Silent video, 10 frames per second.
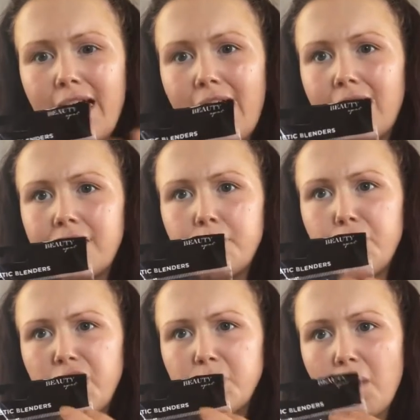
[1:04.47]
and
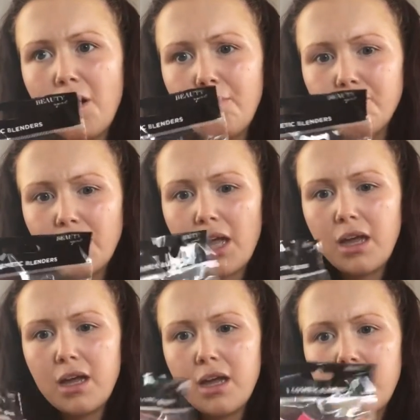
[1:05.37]
Beauty Spot,
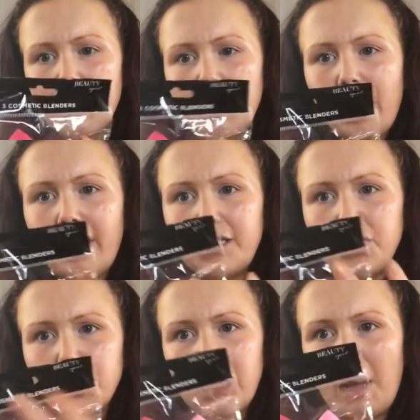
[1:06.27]
and
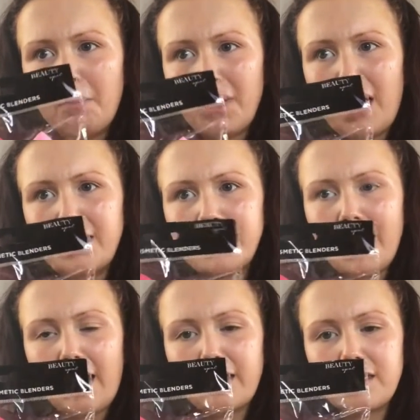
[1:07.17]
just that plastic
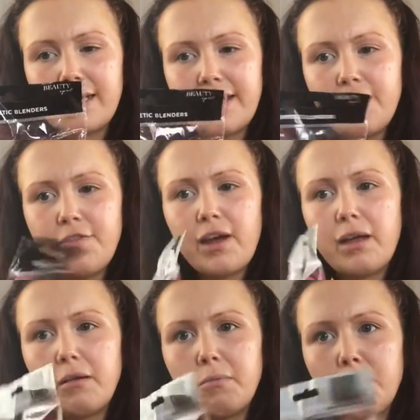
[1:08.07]
kind of sleeve.
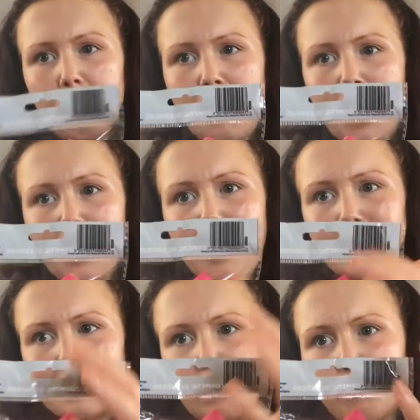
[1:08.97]
Back has
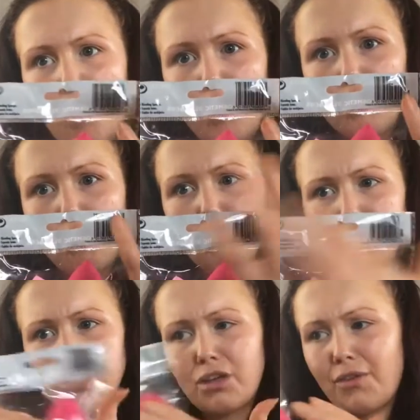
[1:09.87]
the barcode and
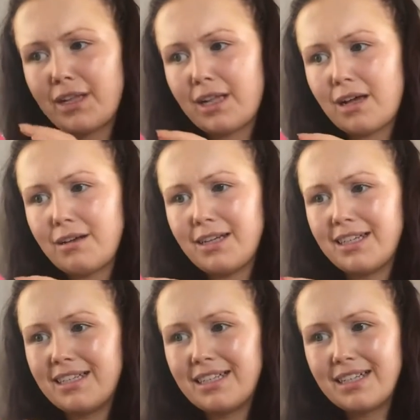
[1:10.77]
stuff like that.
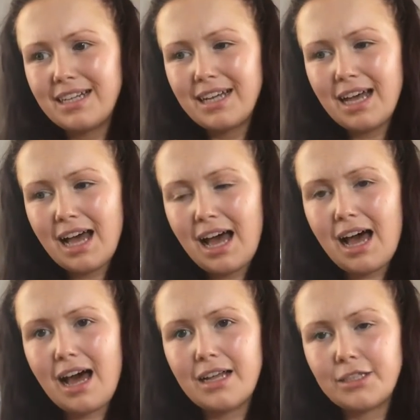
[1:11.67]

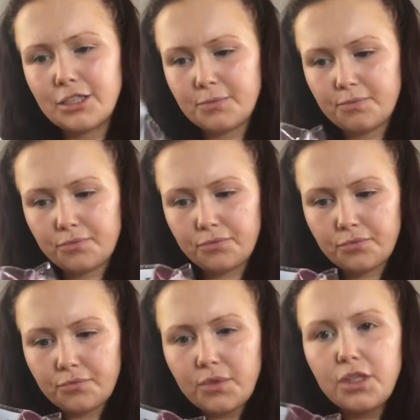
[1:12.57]
And
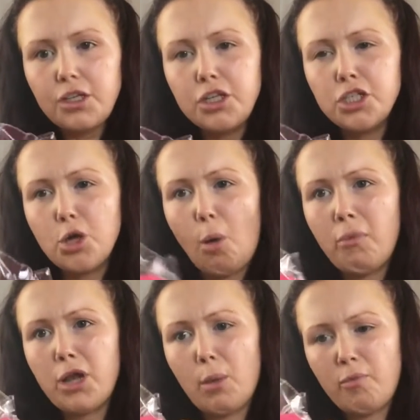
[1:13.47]
you just open
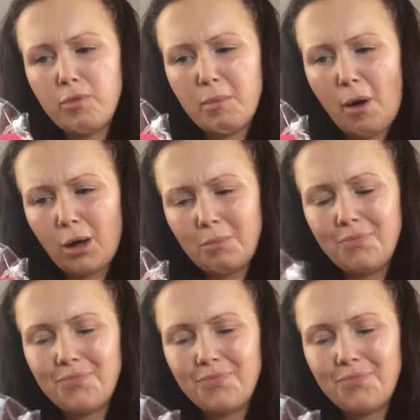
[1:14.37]
it up from the bottom, and